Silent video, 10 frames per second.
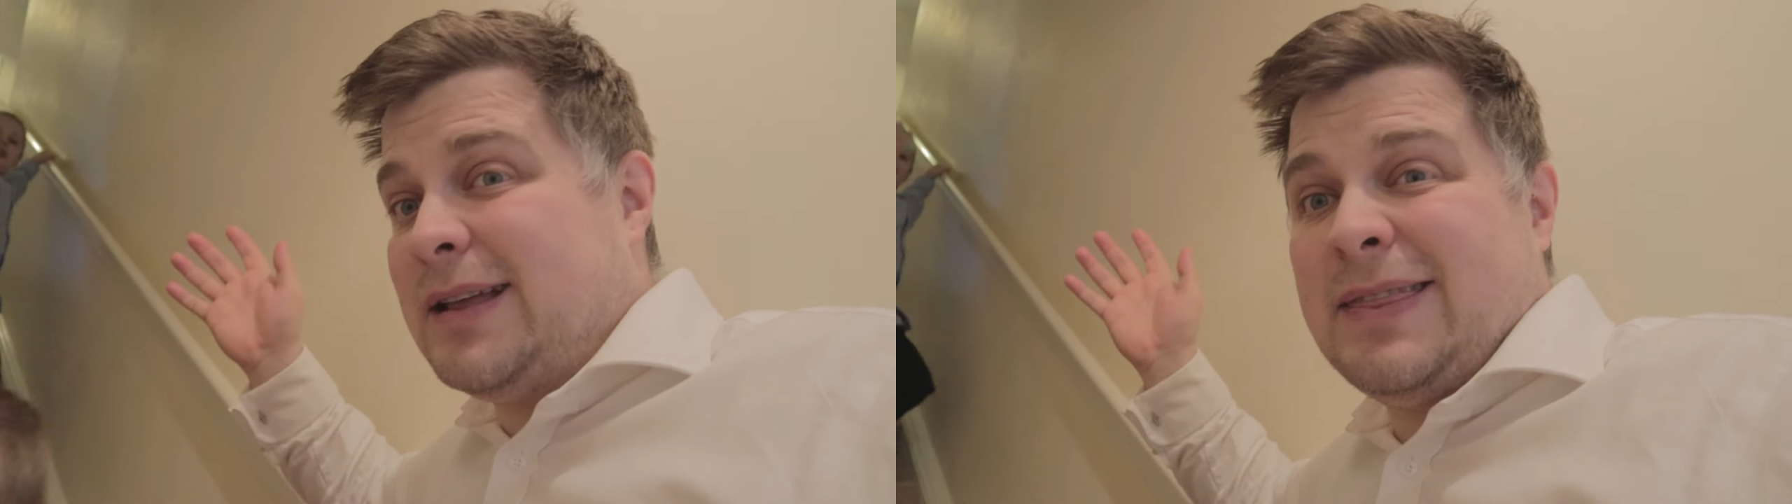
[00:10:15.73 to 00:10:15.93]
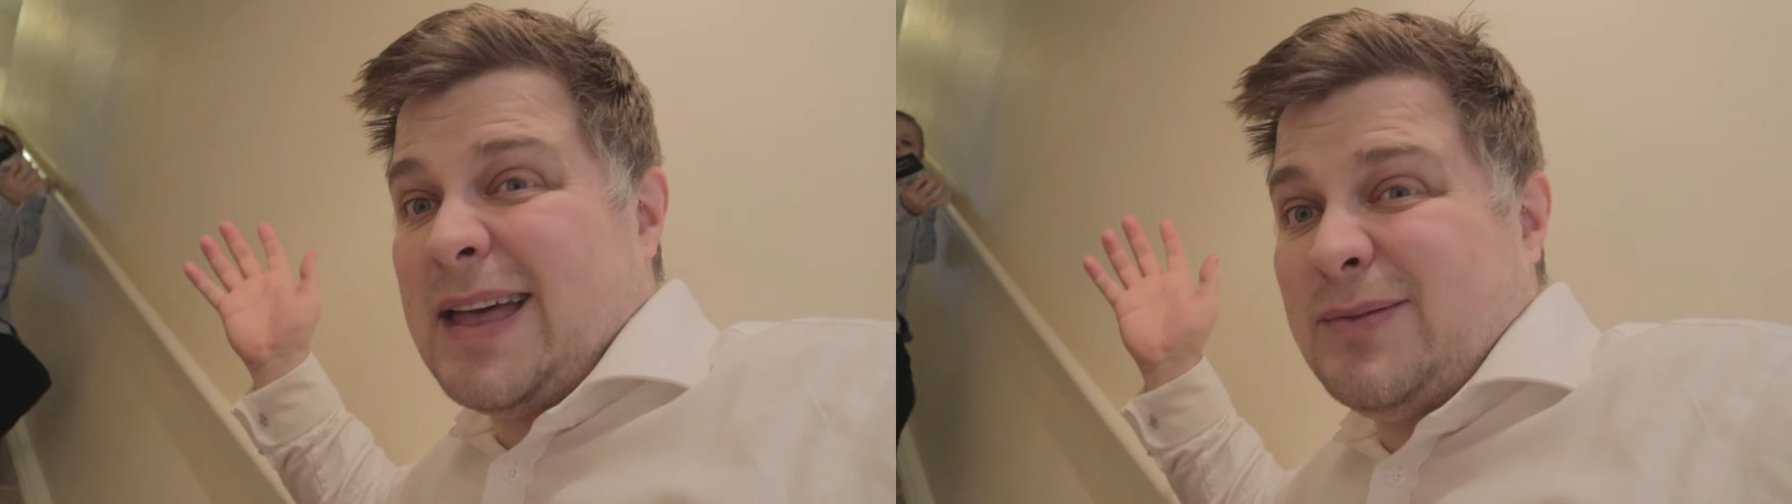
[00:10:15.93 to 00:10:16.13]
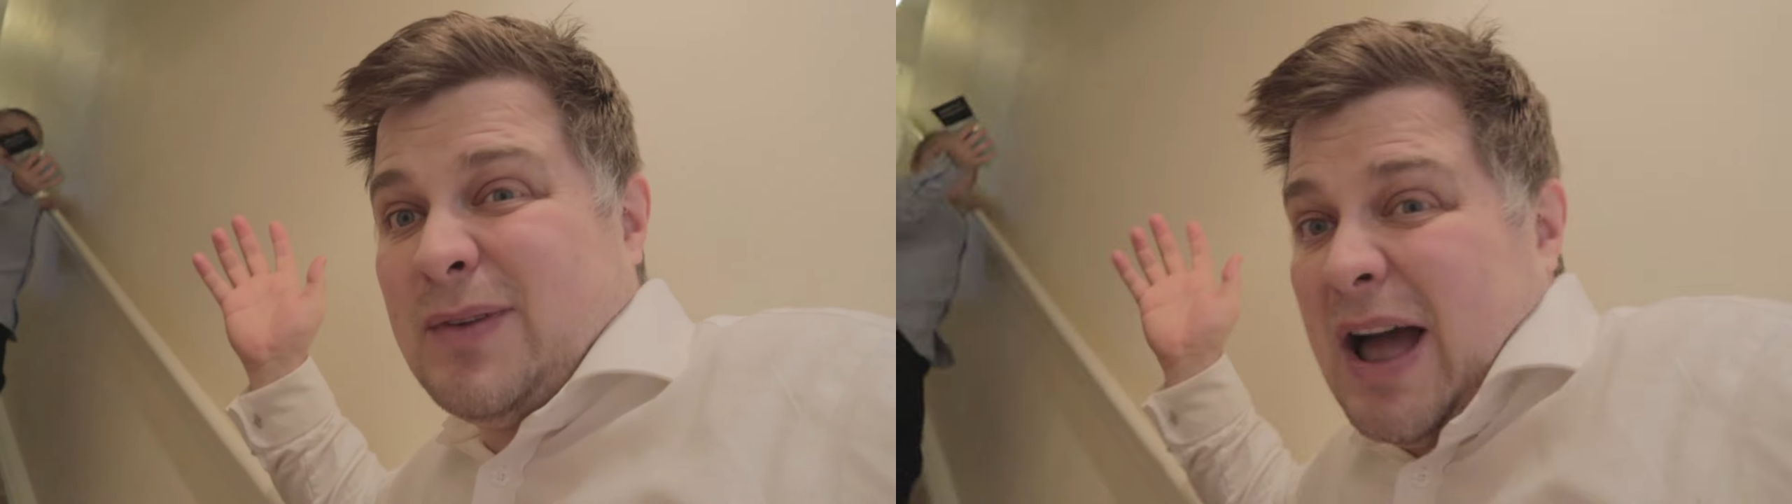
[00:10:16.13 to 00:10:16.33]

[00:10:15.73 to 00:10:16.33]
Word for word: and then